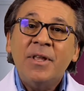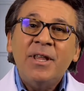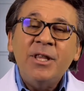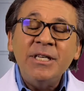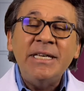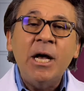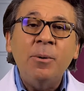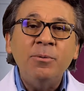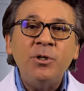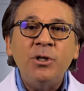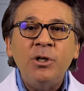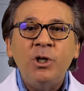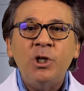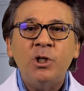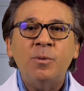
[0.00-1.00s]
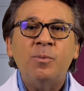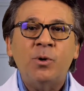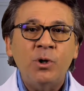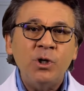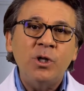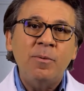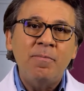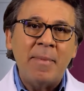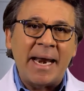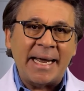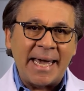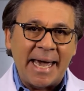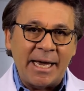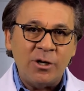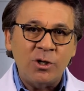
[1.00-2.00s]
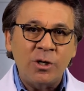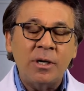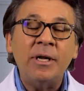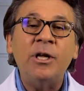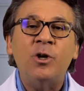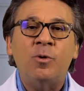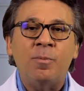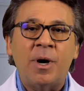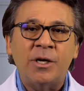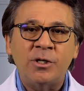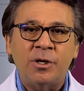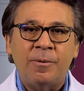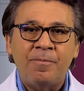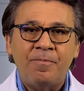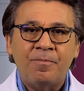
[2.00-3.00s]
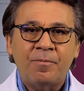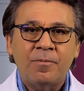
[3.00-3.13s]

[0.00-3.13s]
This helps to disperse the medication in your muscle.